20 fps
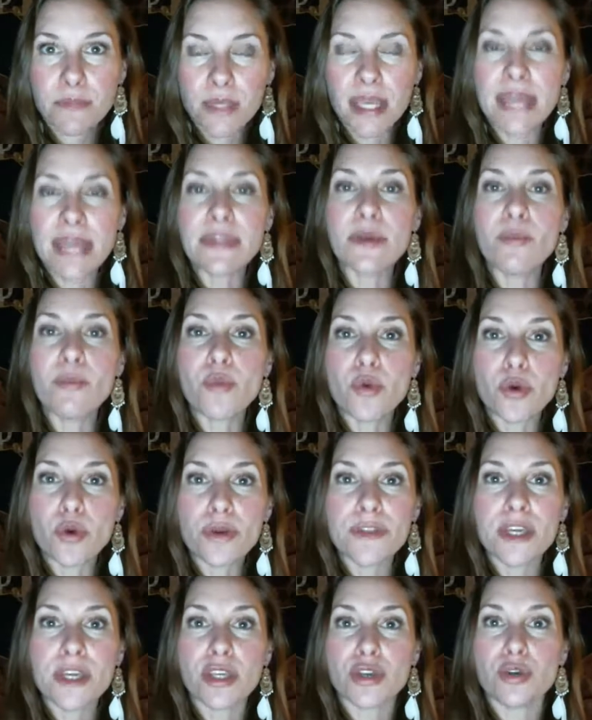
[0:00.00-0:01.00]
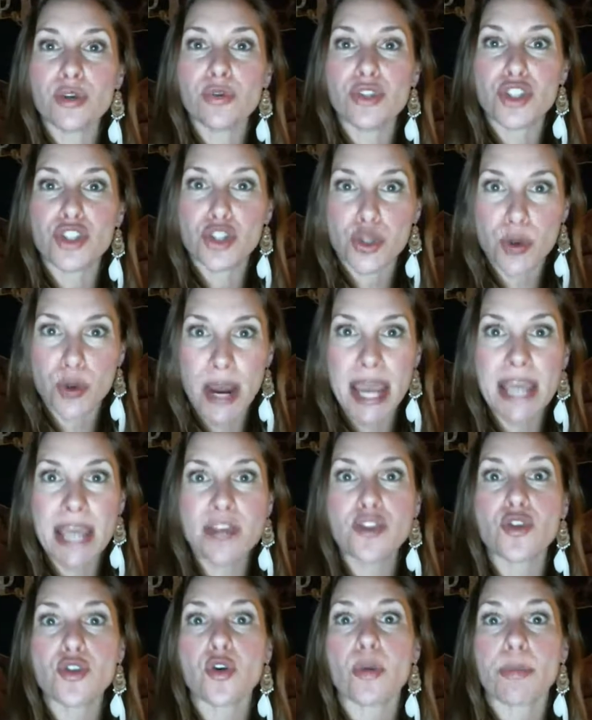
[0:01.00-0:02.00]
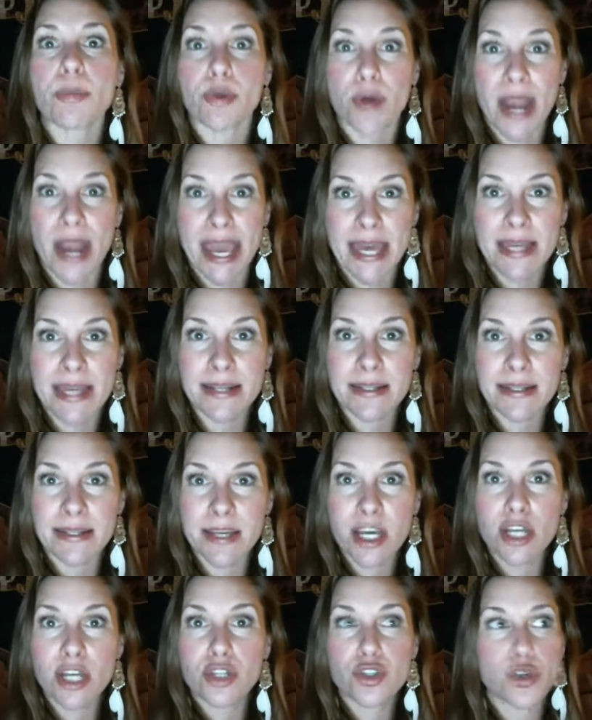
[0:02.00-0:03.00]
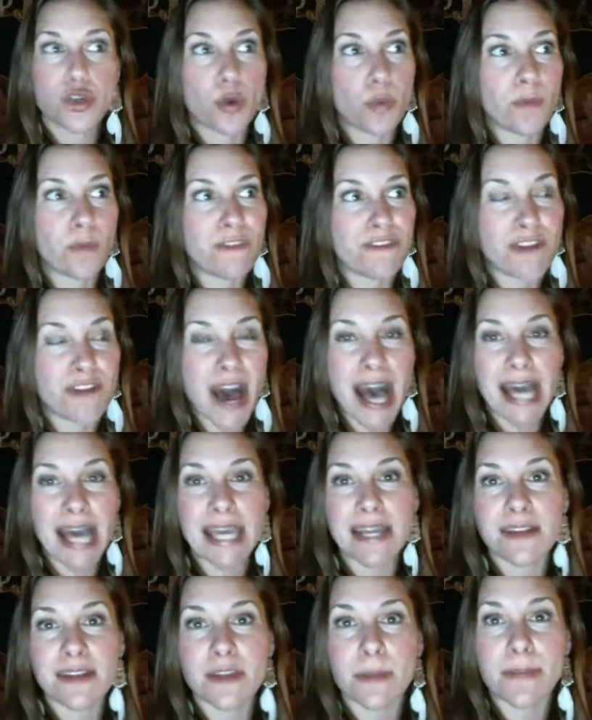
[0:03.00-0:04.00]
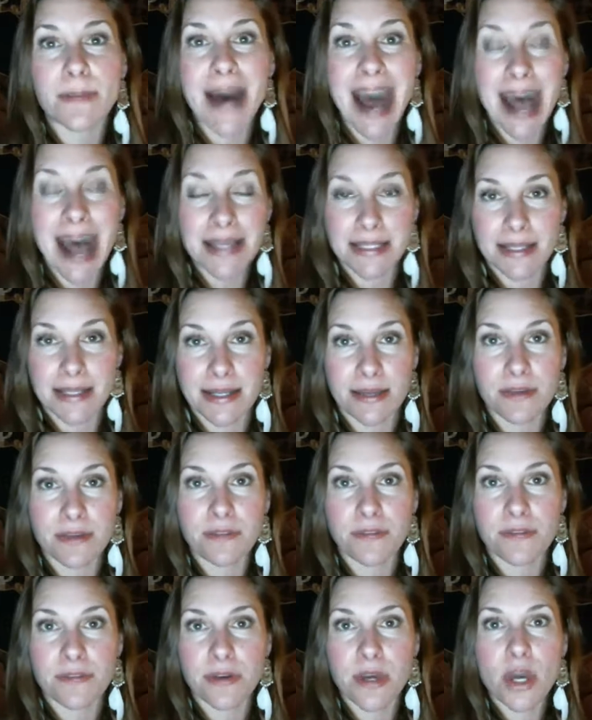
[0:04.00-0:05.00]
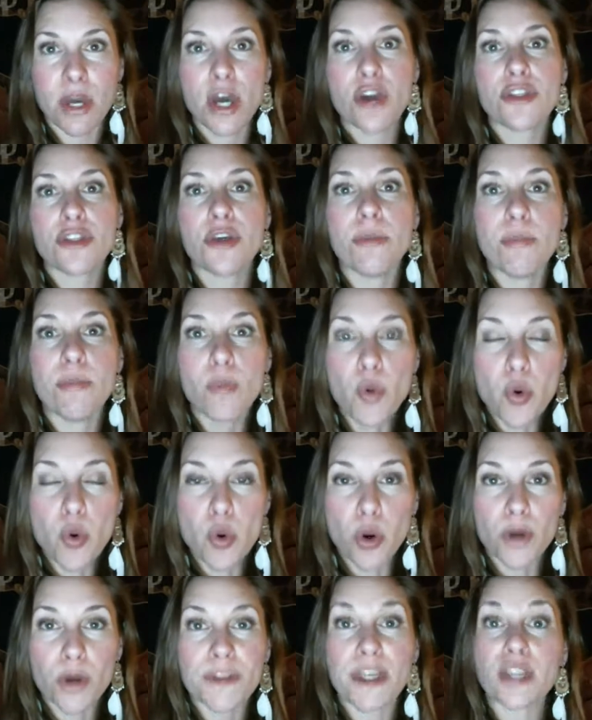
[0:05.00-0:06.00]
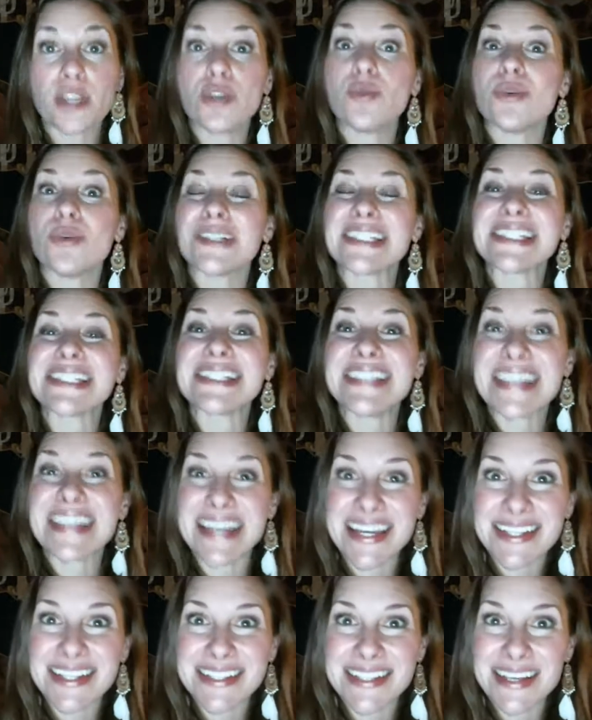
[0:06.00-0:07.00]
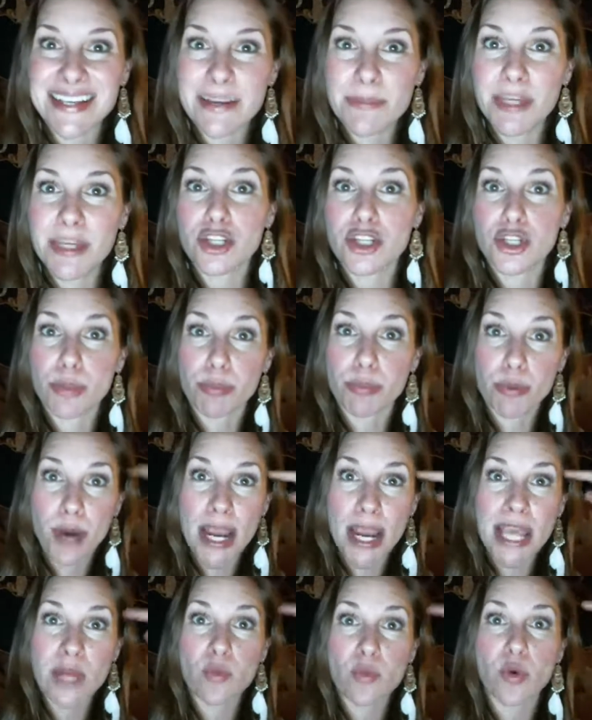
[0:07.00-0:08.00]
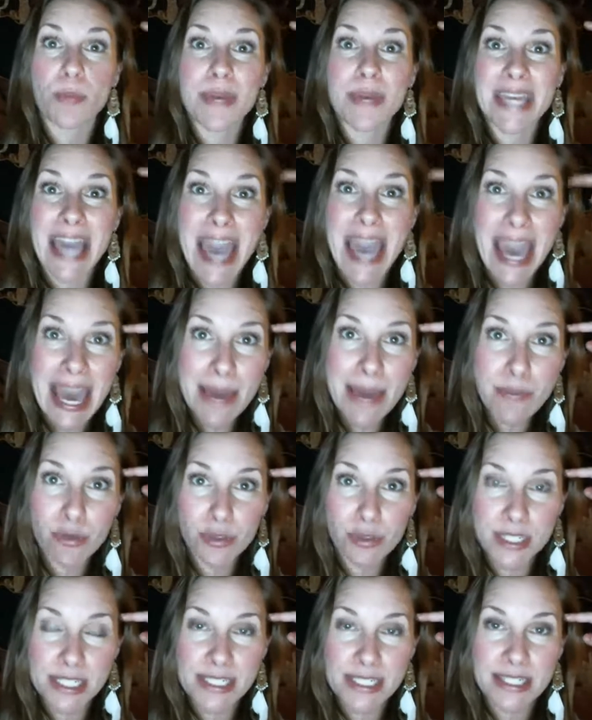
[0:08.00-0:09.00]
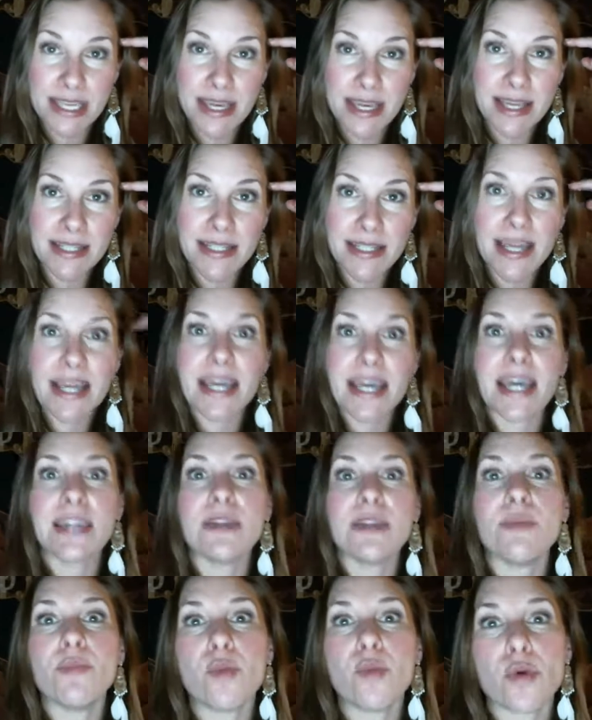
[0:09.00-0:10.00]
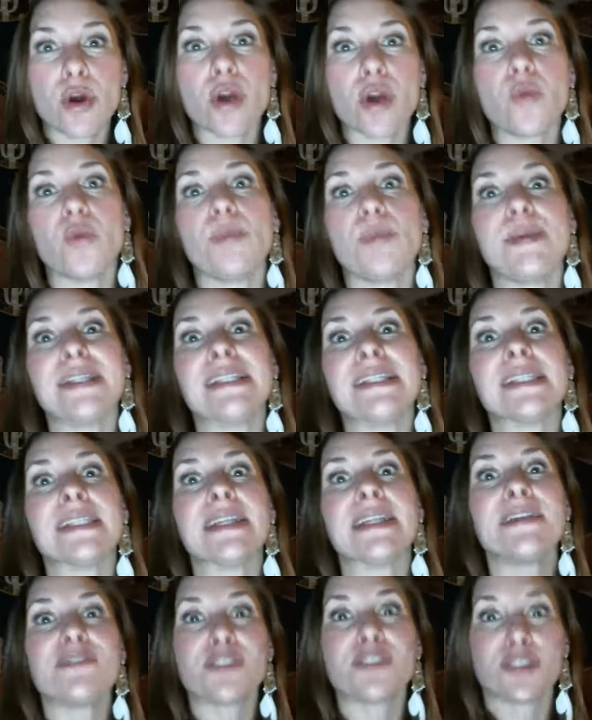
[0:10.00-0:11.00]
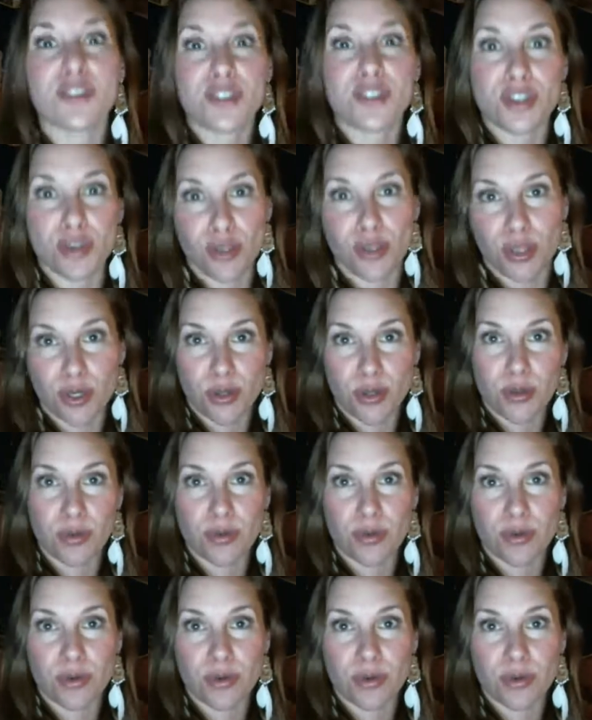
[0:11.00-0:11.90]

And the more that you train your brain to find the positive, the more that you will see it, because your brain will be able to see it, and the more it will be delivered to you.